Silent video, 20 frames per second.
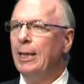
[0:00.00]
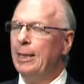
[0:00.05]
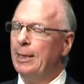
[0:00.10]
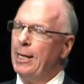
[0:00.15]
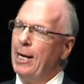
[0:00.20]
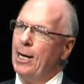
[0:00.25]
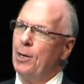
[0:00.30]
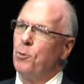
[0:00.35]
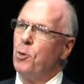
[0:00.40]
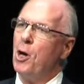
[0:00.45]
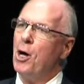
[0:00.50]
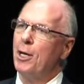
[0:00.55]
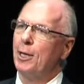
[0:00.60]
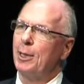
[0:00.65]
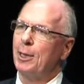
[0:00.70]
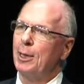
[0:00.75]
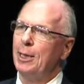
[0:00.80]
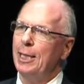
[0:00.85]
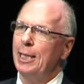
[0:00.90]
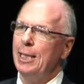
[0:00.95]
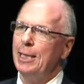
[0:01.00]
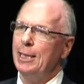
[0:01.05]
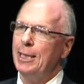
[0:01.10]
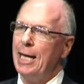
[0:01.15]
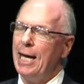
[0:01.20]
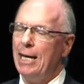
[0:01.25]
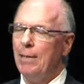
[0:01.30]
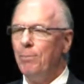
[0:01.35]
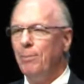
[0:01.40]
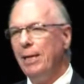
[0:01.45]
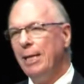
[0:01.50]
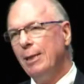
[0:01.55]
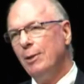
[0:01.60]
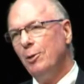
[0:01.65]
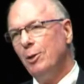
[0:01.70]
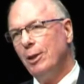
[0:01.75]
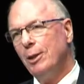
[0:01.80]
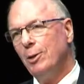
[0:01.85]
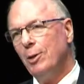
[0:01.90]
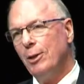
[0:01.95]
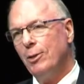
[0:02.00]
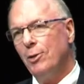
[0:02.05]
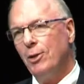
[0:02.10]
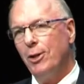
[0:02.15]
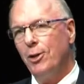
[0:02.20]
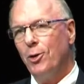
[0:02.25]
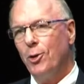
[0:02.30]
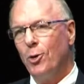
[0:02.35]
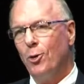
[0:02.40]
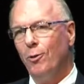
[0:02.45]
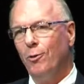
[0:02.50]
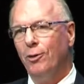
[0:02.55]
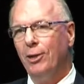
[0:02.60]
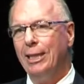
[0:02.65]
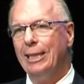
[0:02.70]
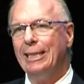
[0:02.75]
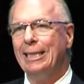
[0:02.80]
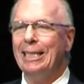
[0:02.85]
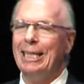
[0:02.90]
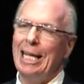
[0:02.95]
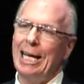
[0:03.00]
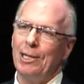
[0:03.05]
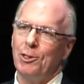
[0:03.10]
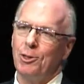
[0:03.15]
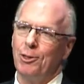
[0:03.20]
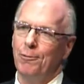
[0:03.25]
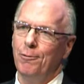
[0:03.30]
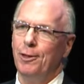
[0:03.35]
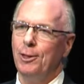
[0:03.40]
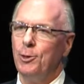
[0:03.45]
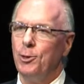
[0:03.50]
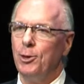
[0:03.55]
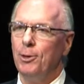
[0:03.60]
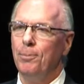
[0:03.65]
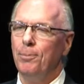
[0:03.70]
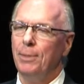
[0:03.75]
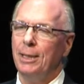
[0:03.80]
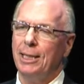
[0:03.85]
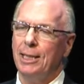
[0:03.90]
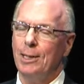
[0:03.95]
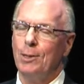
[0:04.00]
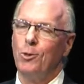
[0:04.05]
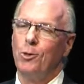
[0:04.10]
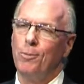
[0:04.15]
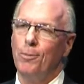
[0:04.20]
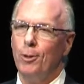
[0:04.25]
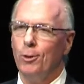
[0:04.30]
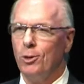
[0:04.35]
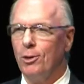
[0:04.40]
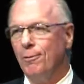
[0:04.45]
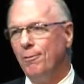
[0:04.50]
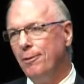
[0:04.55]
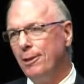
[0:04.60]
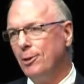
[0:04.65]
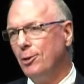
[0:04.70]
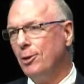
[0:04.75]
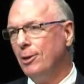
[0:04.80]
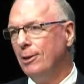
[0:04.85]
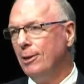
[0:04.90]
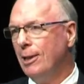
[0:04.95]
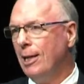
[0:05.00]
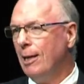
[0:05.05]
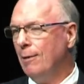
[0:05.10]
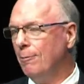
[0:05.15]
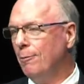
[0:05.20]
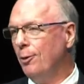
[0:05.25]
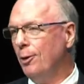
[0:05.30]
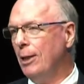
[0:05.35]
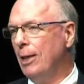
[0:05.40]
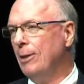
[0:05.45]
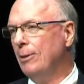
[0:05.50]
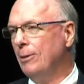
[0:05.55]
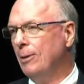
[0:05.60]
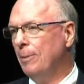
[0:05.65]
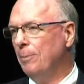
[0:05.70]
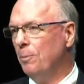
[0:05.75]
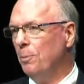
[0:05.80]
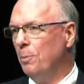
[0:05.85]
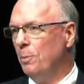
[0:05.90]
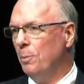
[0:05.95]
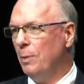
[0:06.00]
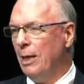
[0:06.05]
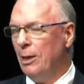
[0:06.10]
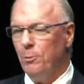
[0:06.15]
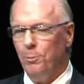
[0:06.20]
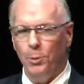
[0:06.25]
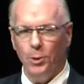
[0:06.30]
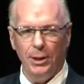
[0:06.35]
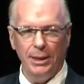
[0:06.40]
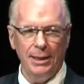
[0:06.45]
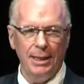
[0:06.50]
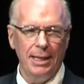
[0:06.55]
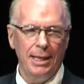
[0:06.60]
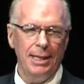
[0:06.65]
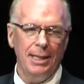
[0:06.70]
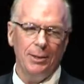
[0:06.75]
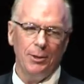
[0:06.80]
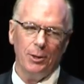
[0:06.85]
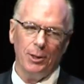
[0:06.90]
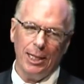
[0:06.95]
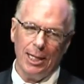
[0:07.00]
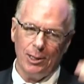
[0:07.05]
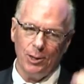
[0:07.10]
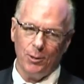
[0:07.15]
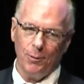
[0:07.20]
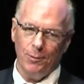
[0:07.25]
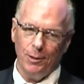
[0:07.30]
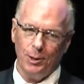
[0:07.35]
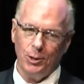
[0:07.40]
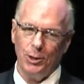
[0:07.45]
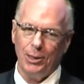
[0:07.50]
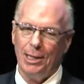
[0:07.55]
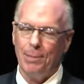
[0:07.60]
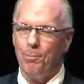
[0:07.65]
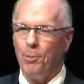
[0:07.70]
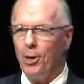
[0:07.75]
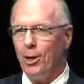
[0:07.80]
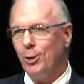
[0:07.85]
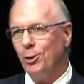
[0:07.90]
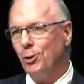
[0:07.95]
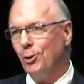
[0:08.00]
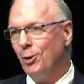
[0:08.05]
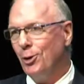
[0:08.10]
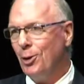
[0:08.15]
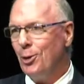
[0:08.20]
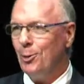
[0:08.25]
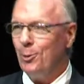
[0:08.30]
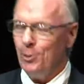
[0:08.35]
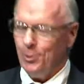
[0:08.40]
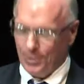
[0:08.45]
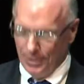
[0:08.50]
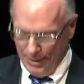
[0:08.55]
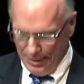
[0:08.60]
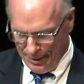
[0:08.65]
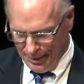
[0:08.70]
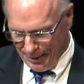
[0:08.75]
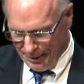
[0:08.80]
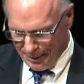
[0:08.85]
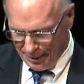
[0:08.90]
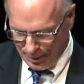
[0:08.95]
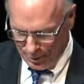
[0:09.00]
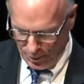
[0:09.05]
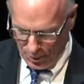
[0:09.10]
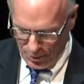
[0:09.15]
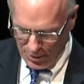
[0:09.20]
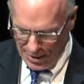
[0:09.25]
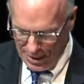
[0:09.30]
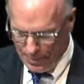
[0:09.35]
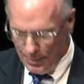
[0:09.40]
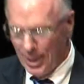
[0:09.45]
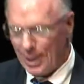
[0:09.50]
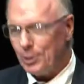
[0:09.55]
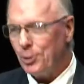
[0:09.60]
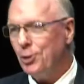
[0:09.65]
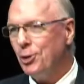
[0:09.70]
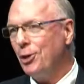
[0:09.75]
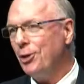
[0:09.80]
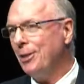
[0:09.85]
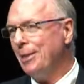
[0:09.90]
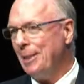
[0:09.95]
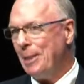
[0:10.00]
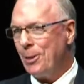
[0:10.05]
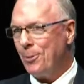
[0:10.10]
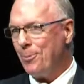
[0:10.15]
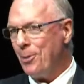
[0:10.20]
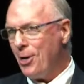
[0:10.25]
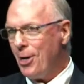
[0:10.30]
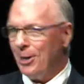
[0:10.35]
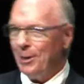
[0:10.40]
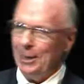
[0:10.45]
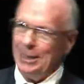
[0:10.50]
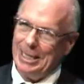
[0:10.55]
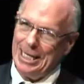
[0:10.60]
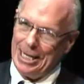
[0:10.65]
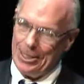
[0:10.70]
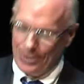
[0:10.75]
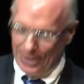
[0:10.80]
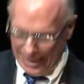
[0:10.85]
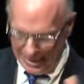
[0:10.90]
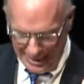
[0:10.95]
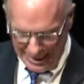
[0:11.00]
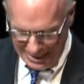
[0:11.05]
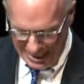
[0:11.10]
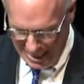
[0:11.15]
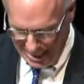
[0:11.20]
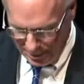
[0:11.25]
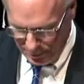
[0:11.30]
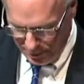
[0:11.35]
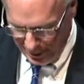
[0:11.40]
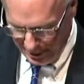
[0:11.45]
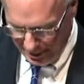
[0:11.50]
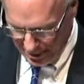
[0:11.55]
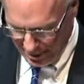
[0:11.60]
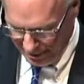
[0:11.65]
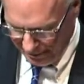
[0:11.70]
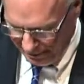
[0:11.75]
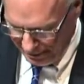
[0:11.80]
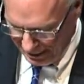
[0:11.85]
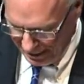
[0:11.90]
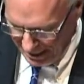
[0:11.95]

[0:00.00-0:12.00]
Ironically, that makes existing coal fleet less efficient because they're most efficient at full output. They're less efficient at partial load. So I'm not sure in their modeling how they did that trade-off.